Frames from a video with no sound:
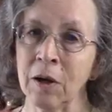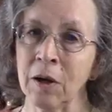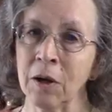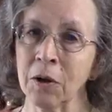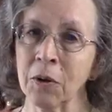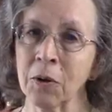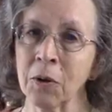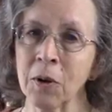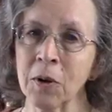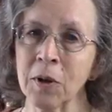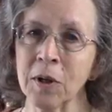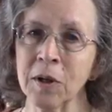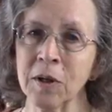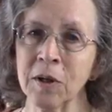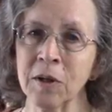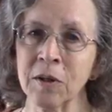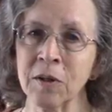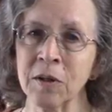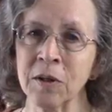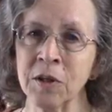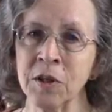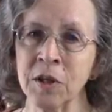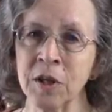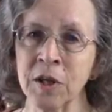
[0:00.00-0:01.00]
According to
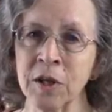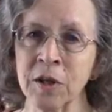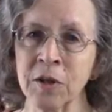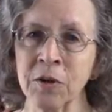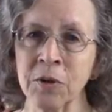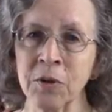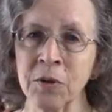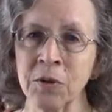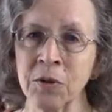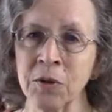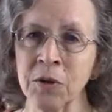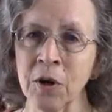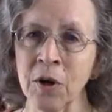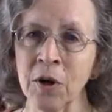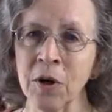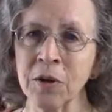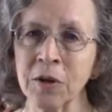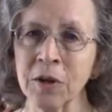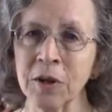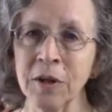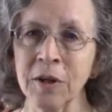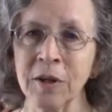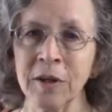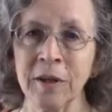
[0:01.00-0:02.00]
the janitor's
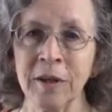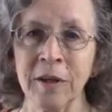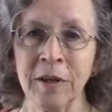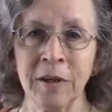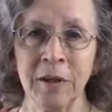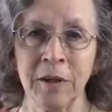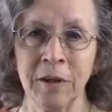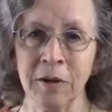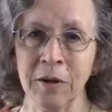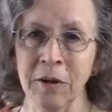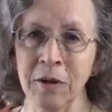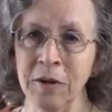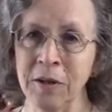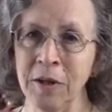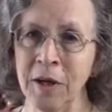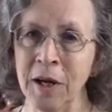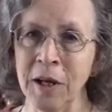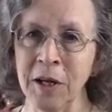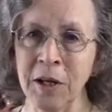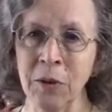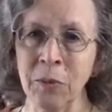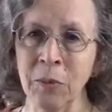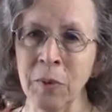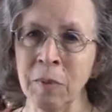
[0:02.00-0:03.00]
daughter, her
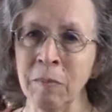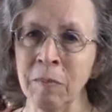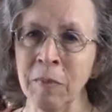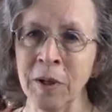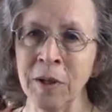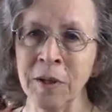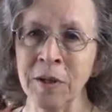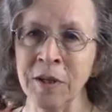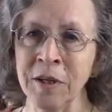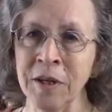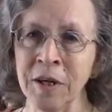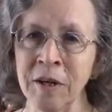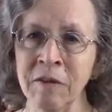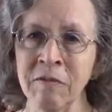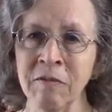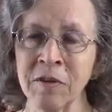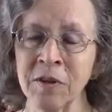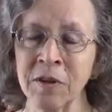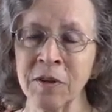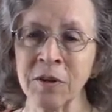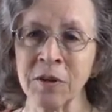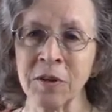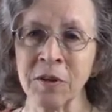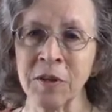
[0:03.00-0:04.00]
daddy remained deaf
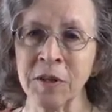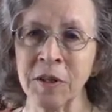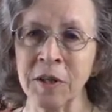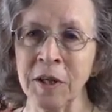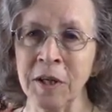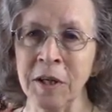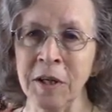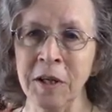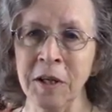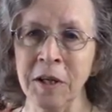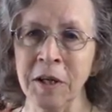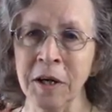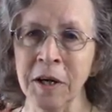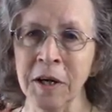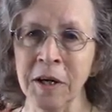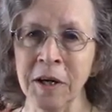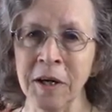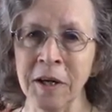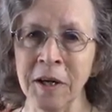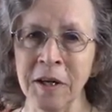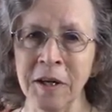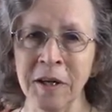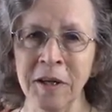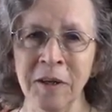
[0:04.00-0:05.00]
until the day he
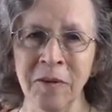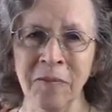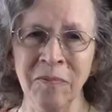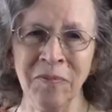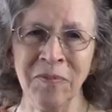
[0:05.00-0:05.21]
died.